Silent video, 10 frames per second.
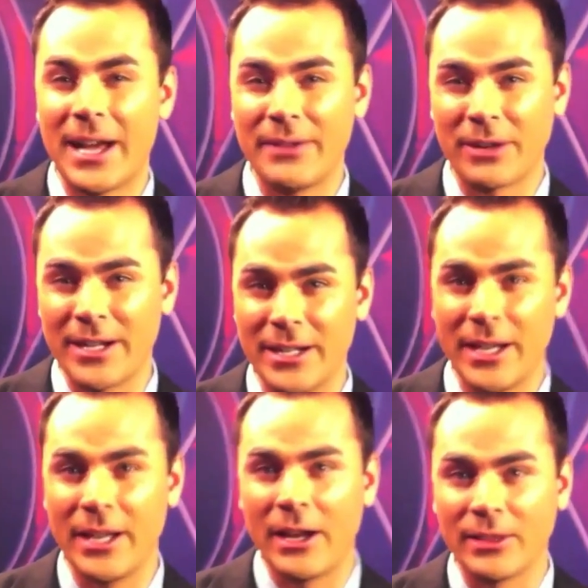live
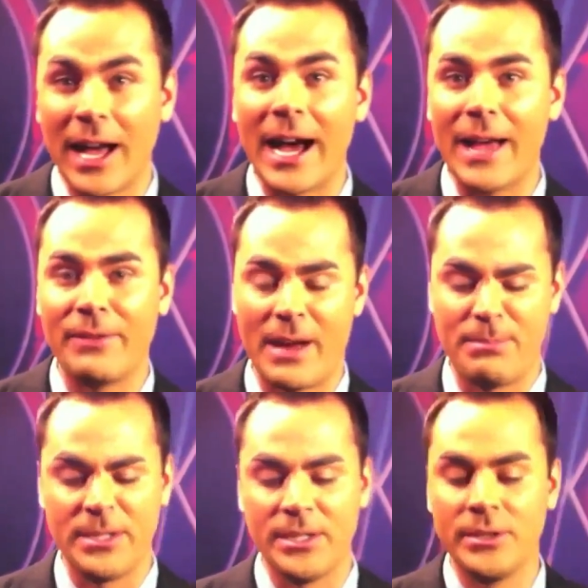
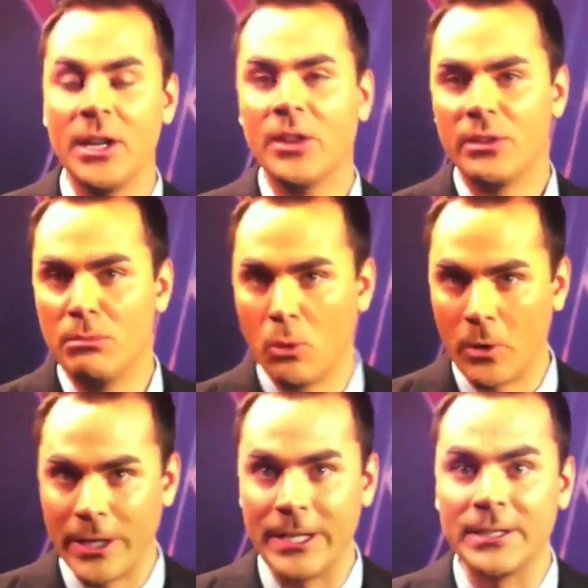happen in the
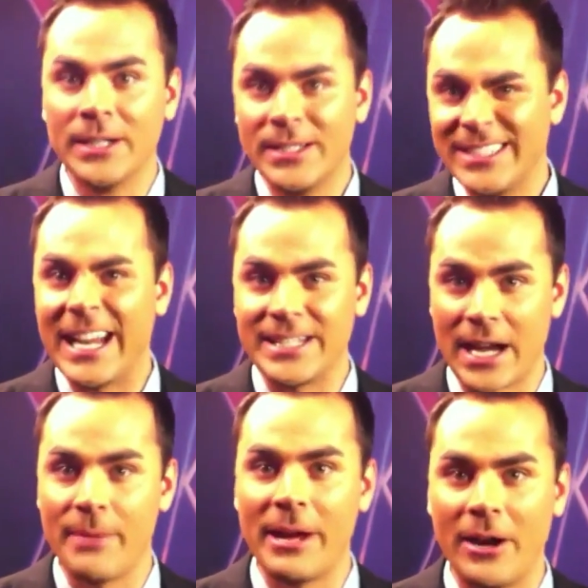morning,
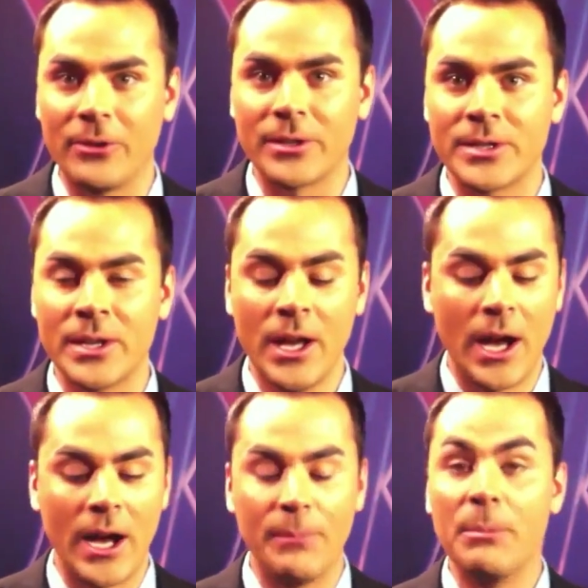daytime hours.
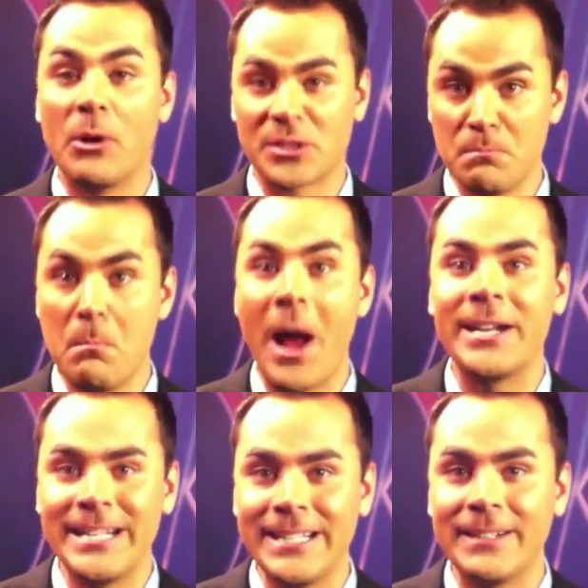The most
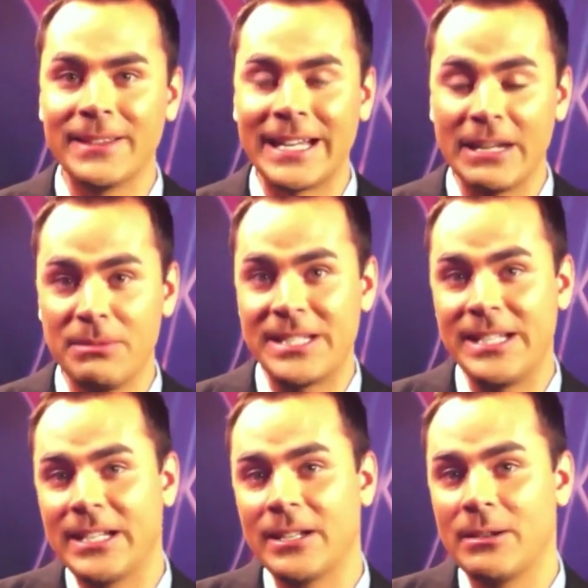money that
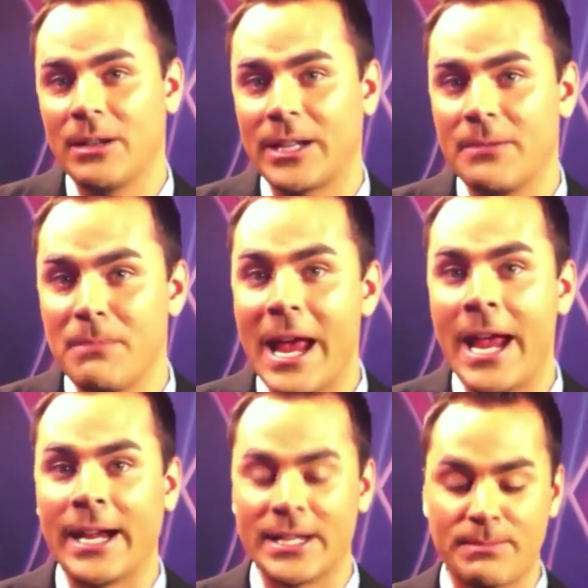NBC can
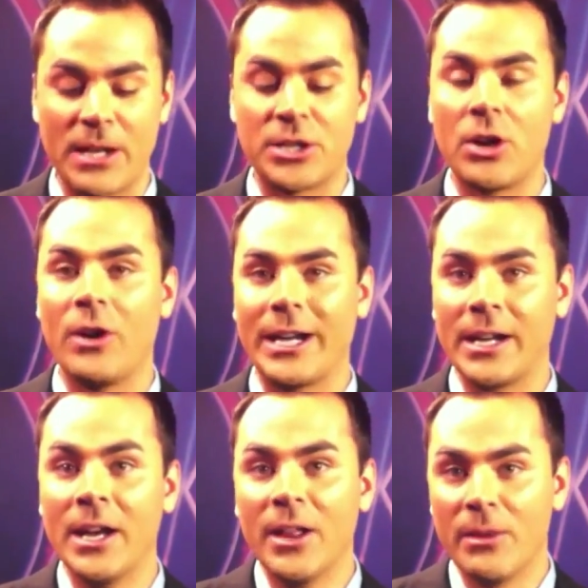make is by
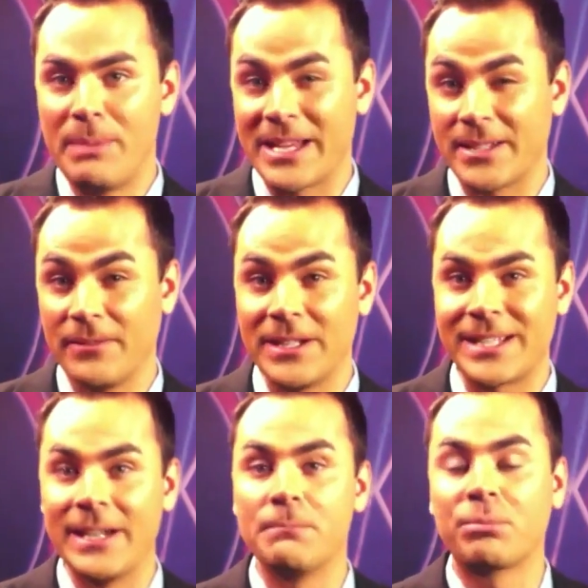showing the best
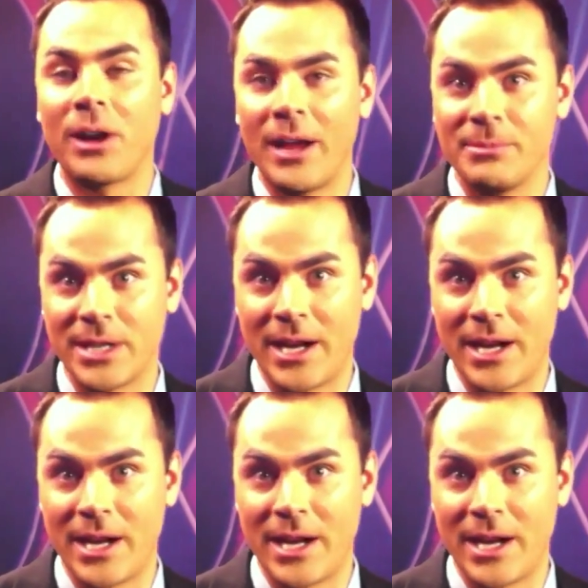events in prime